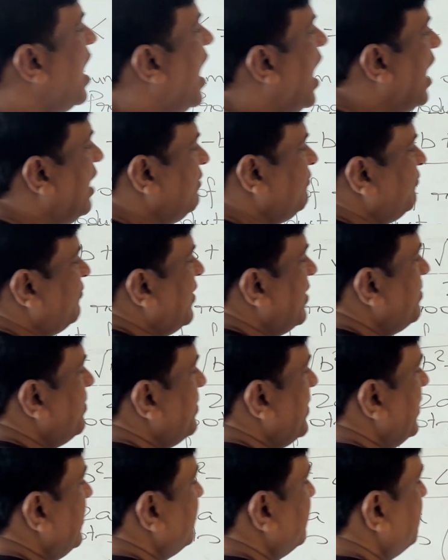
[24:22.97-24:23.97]
alpha
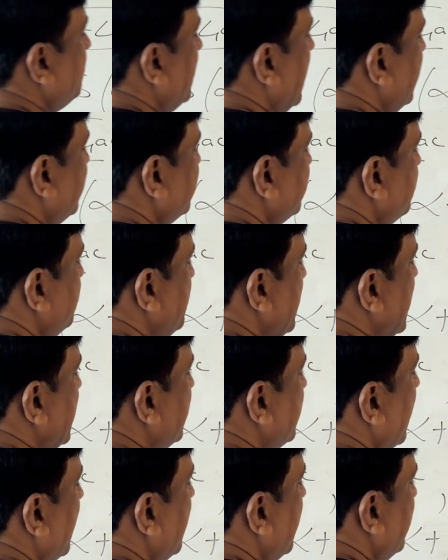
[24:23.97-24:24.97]
plus
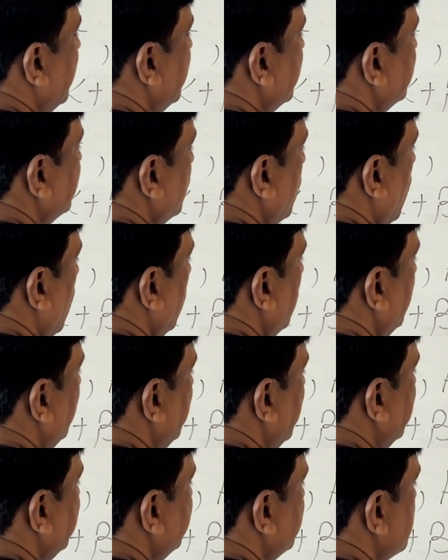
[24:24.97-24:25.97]
beta is always